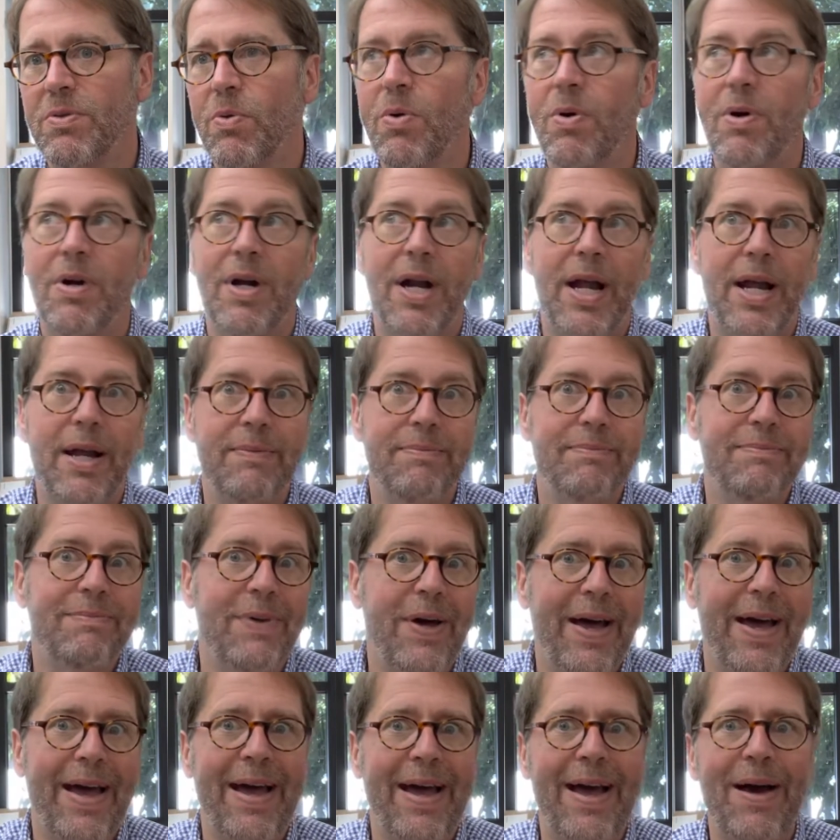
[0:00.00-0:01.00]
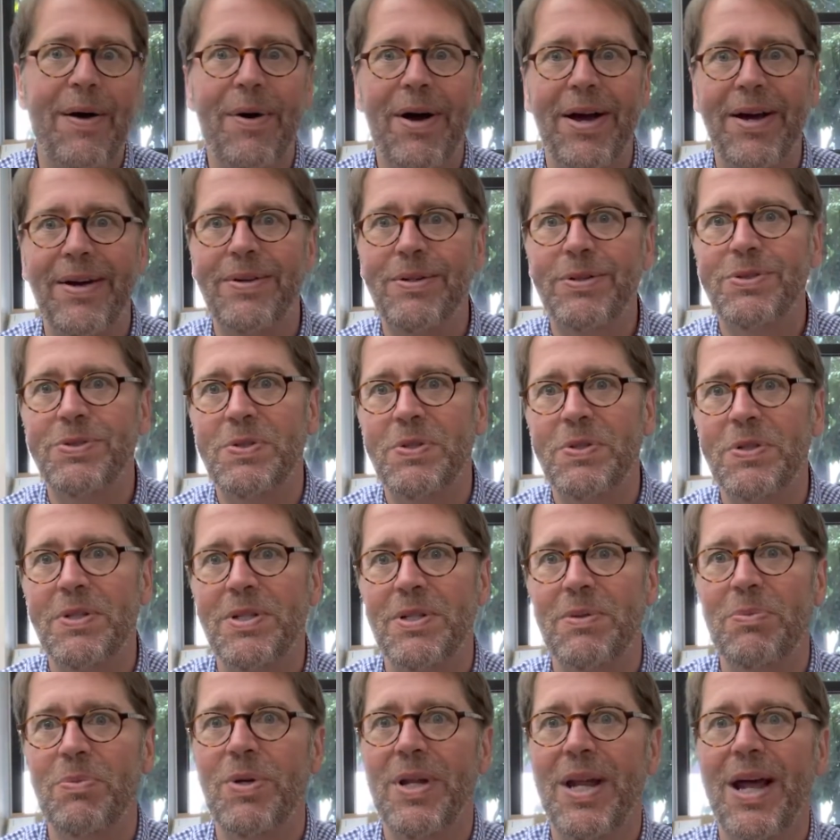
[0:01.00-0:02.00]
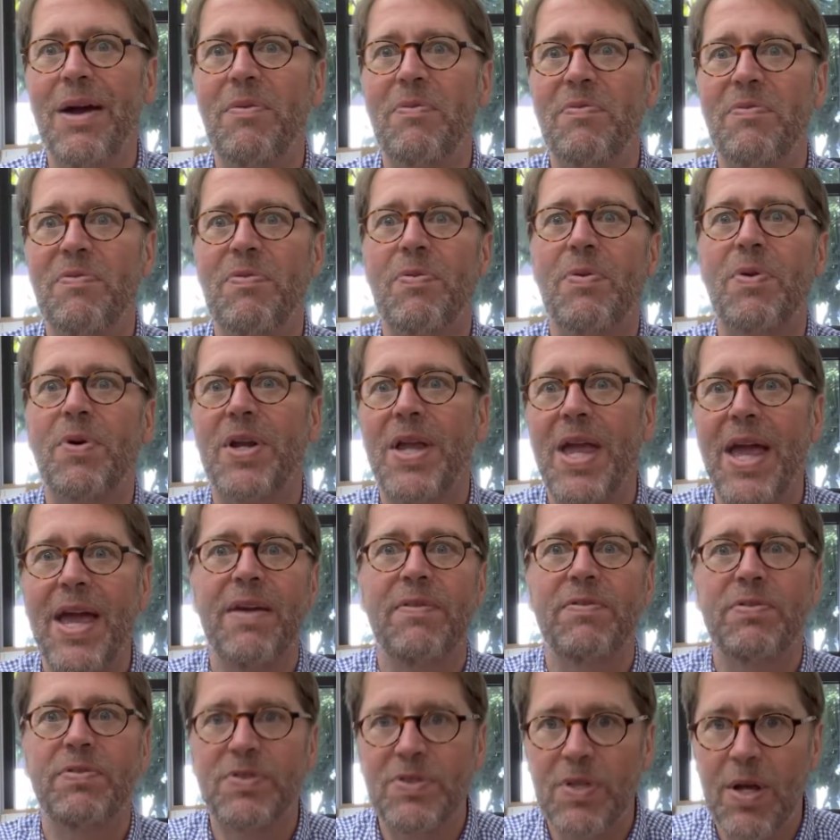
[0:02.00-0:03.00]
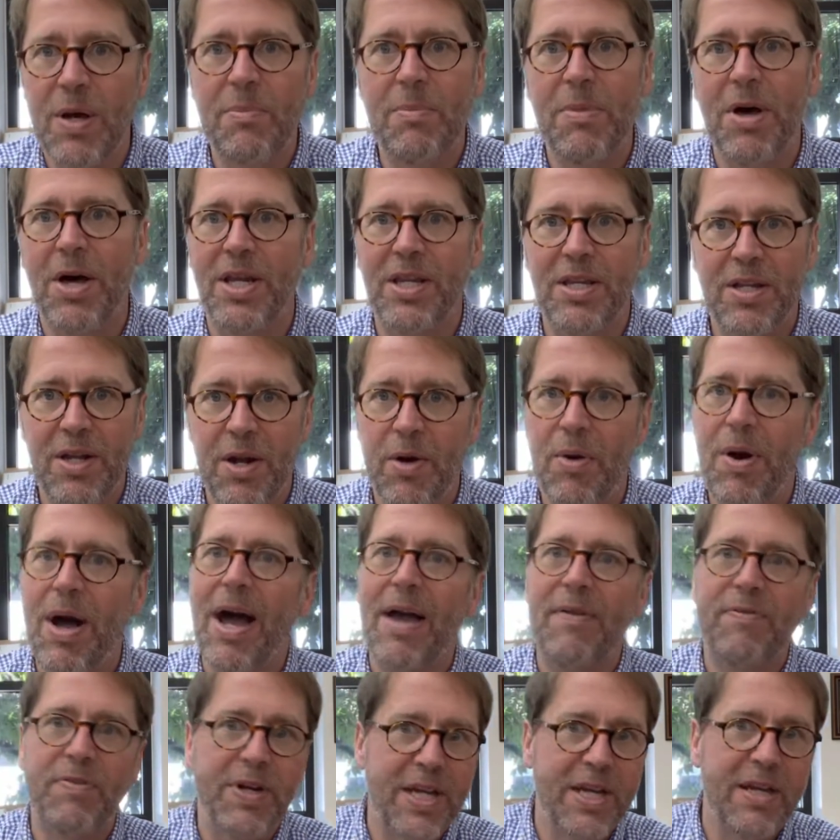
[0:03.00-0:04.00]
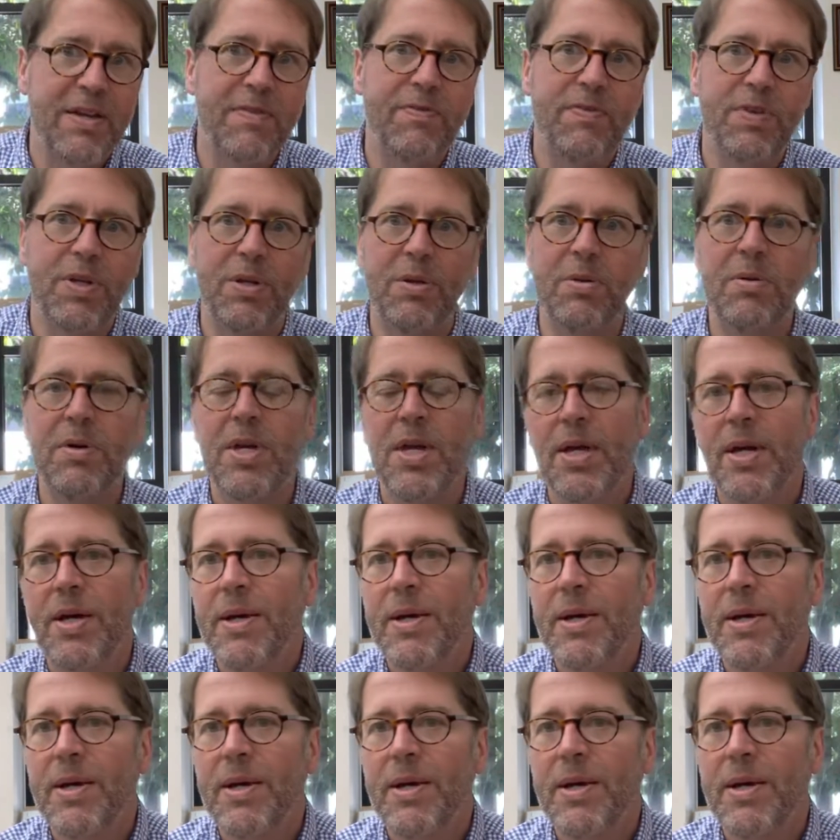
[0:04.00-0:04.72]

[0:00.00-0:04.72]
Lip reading: or how I understood it when I forgave somebody. You know, I forgive you.